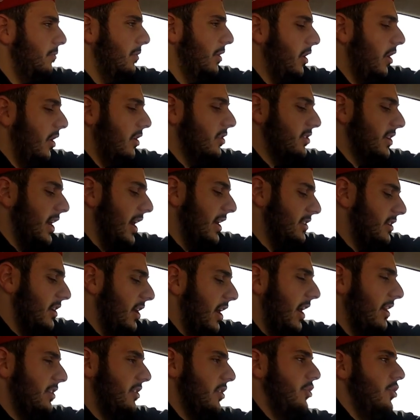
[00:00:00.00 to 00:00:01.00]
because I
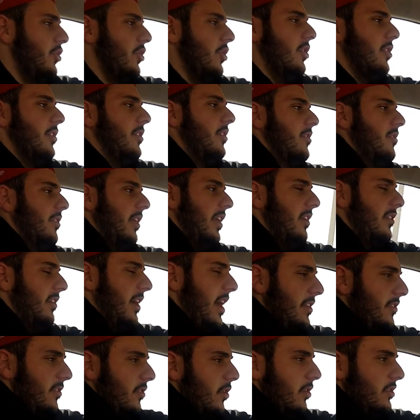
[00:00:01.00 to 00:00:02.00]
had to juggle things. I
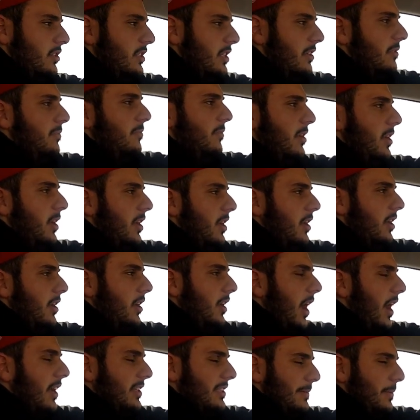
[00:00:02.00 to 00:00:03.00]
had to go see,
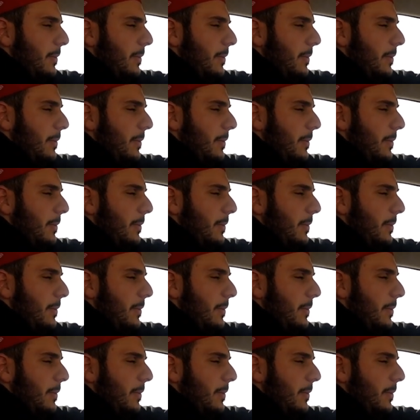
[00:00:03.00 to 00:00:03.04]
my